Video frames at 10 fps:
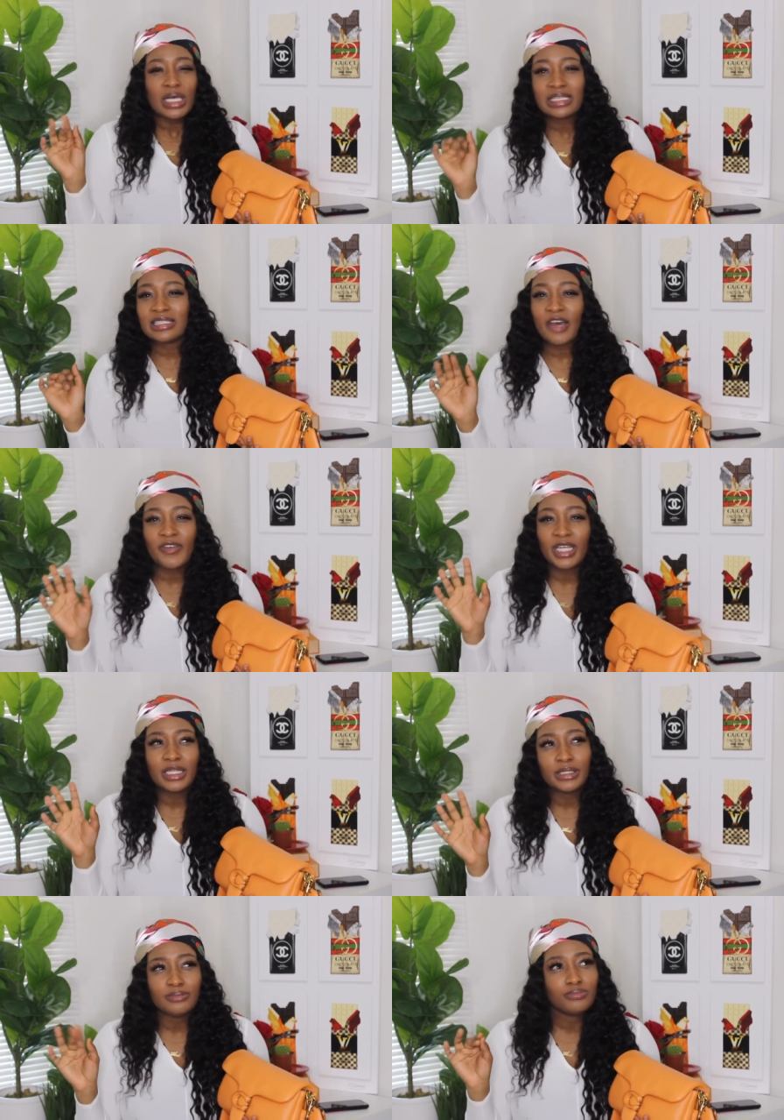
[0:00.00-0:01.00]

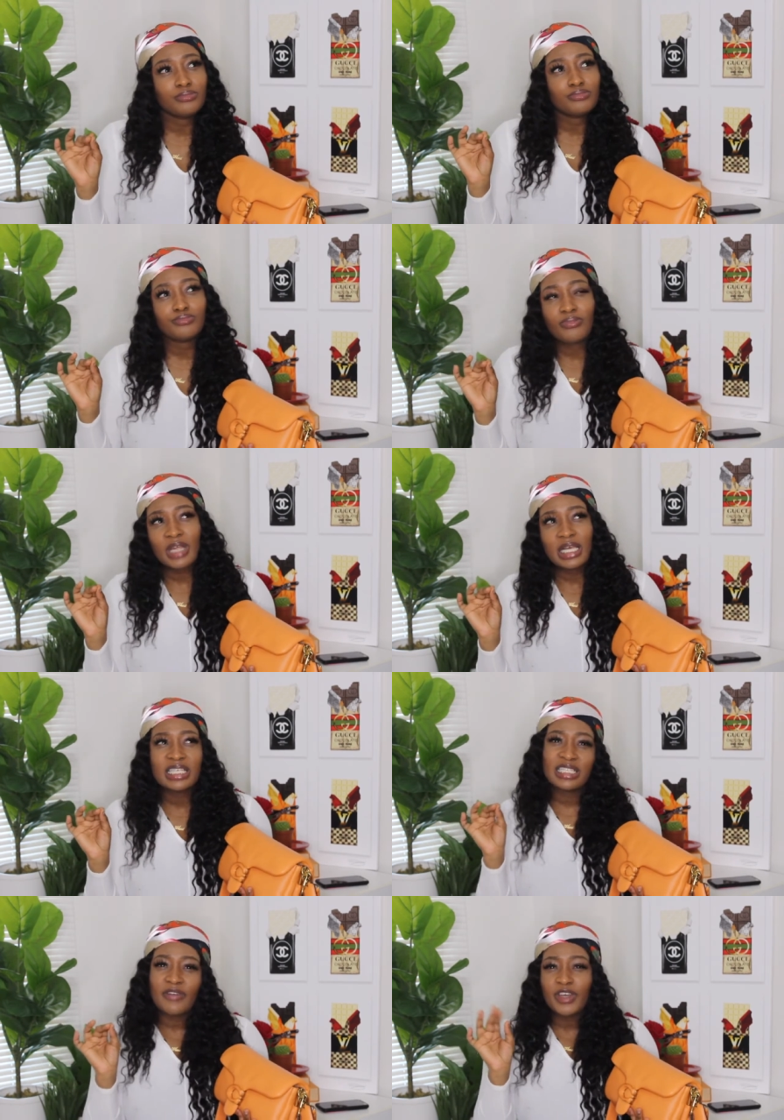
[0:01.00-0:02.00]
seven,
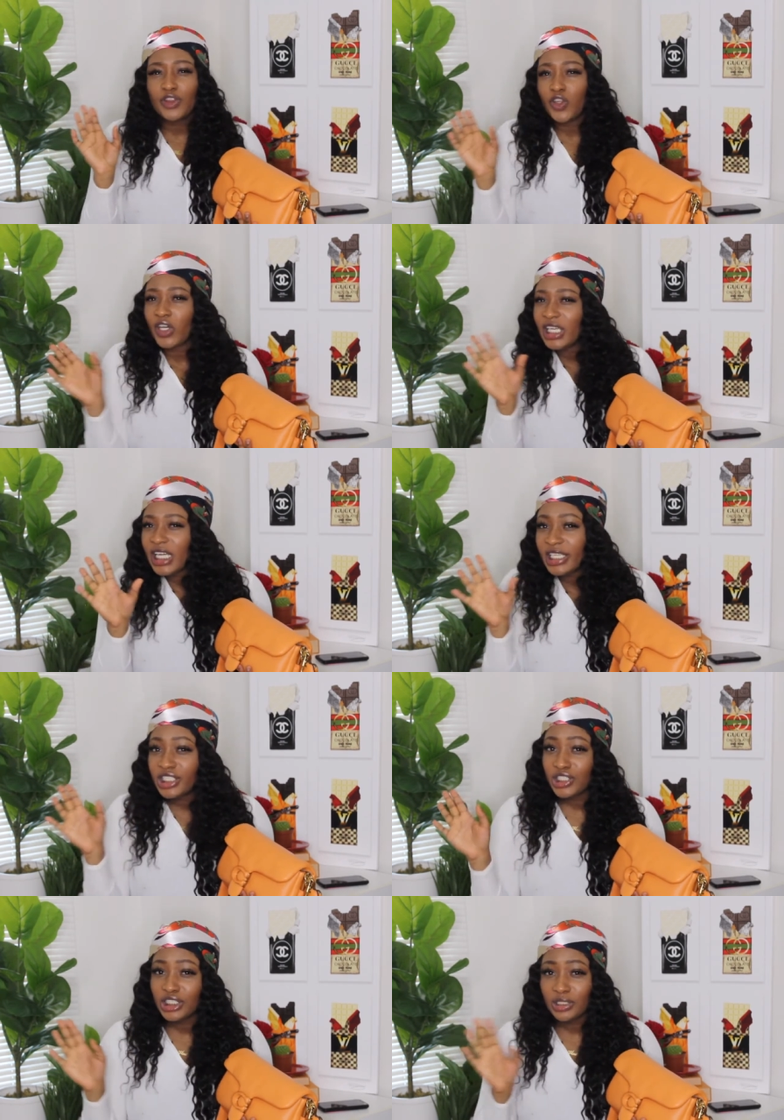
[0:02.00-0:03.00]
seven thirty
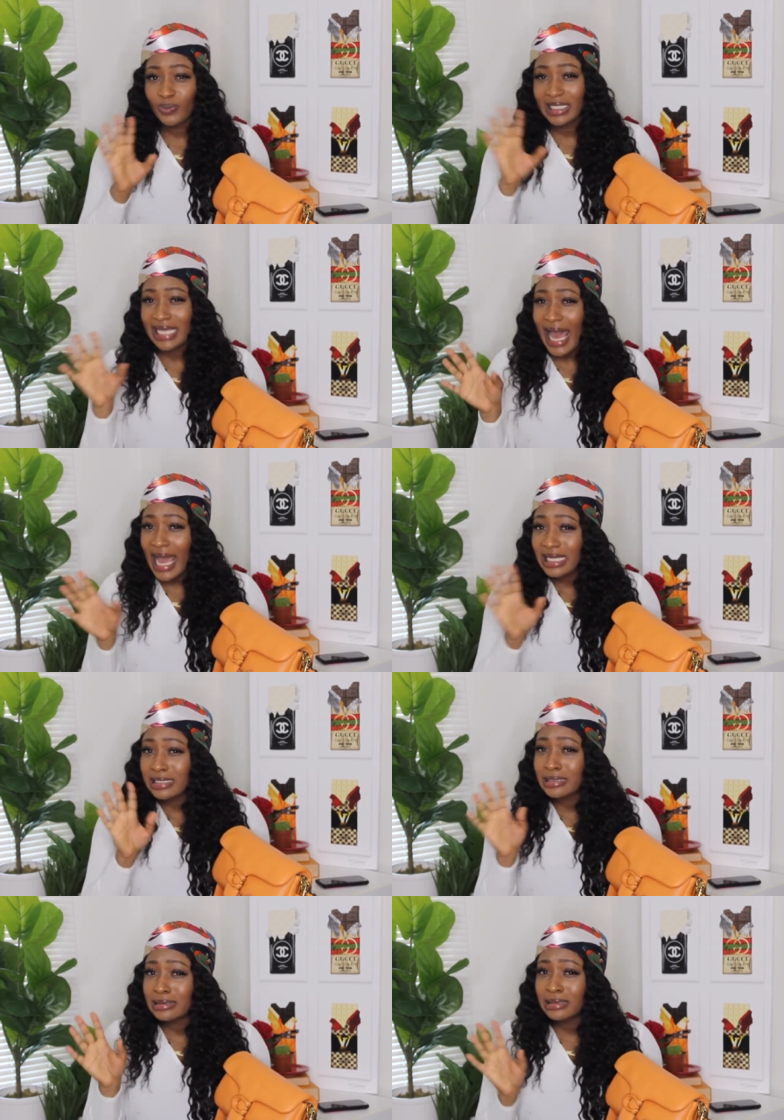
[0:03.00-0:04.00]
ish with
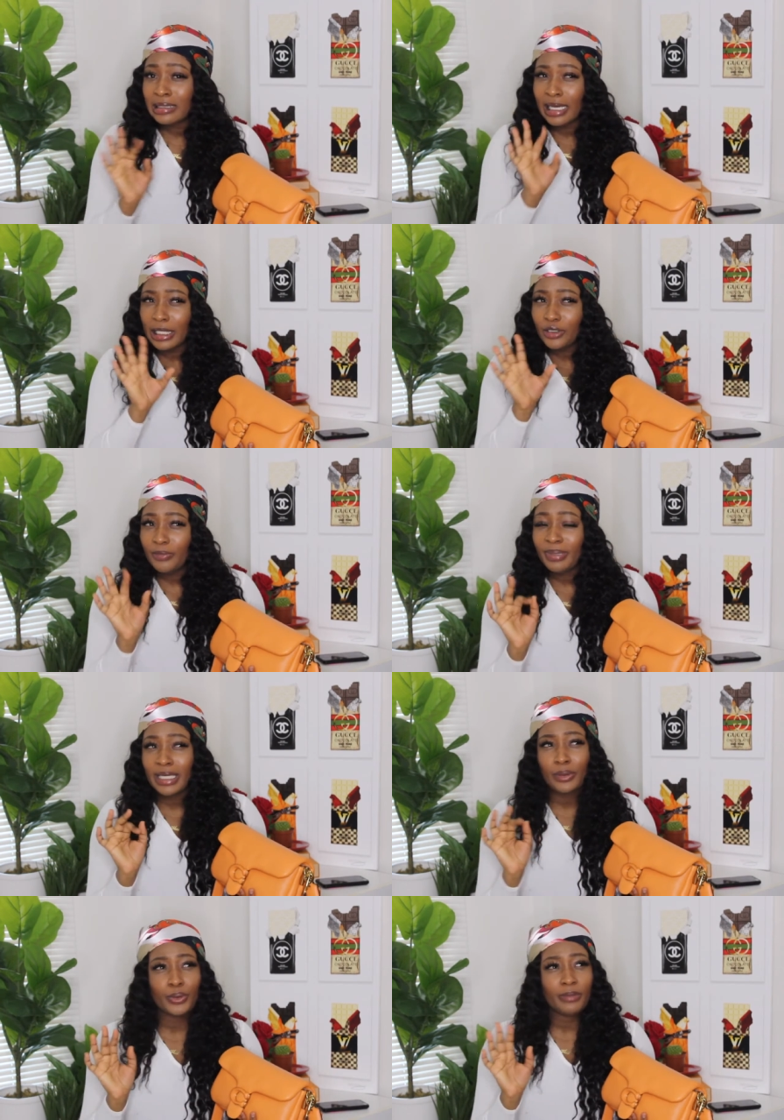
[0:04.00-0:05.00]
tax a little
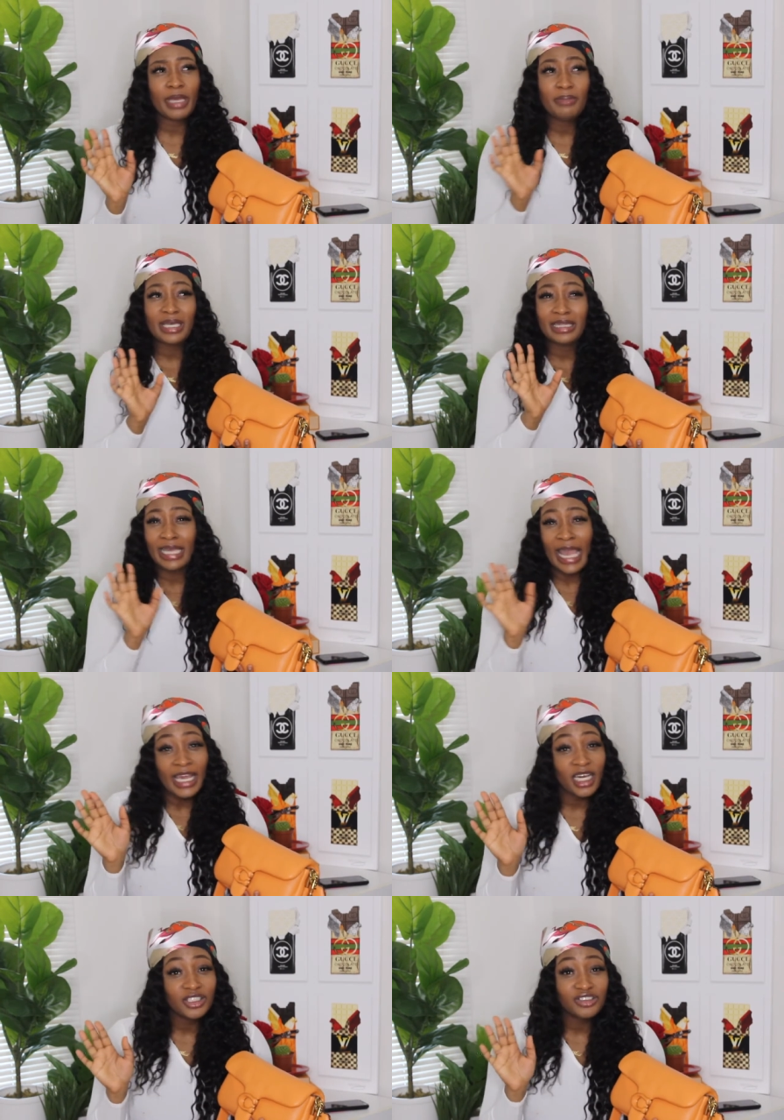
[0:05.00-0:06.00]
bit, or maybe in the
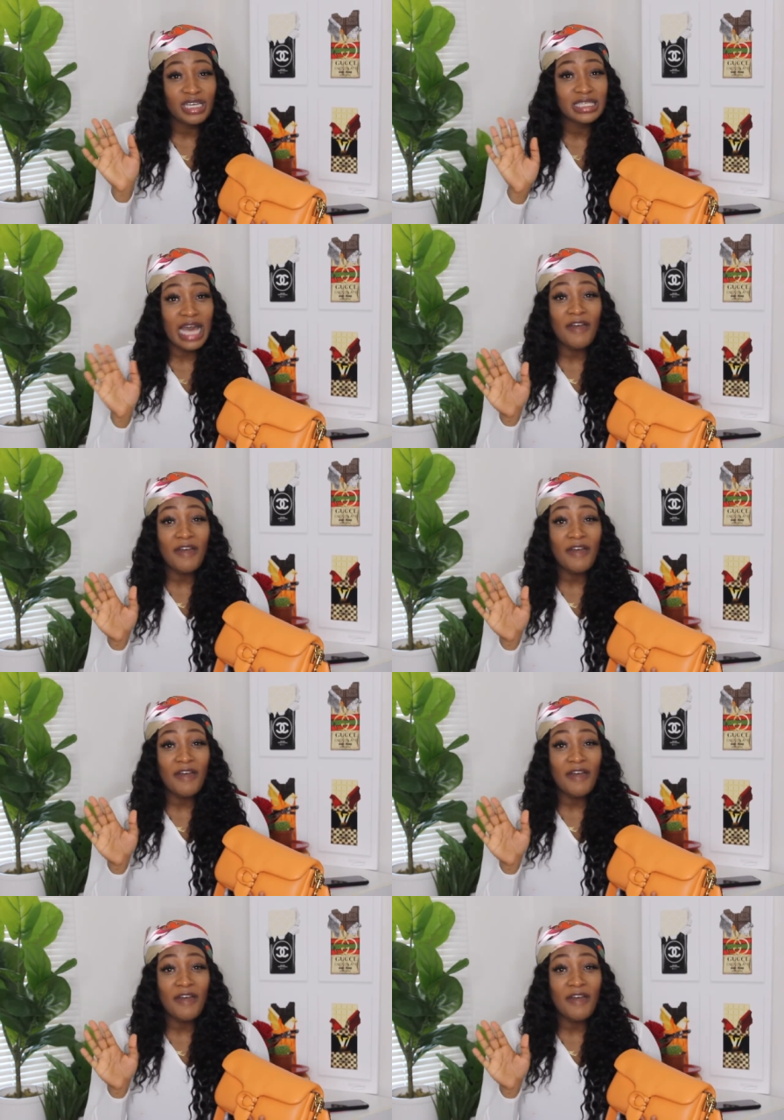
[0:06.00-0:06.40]
eight hundreds.